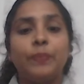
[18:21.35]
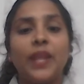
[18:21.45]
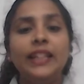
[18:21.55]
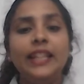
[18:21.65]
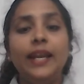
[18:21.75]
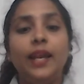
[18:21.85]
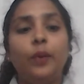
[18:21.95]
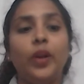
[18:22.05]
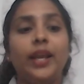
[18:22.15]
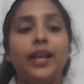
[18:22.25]
In the
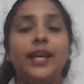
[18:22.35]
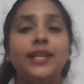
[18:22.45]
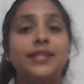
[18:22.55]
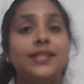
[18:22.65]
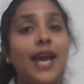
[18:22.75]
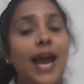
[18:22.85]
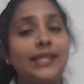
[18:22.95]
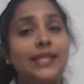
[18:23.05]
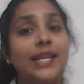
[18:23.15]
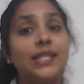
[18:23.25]
evening, he
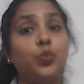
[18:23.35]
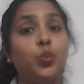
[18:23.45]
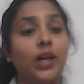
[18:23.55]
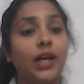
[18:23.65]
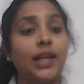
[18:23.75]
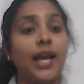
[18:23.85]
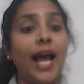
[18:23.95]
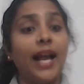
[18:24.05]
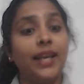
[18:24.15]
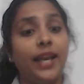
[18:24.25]
starts his work
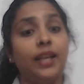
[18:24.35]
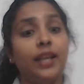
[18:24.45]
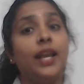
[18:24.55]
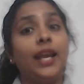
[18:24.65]
again.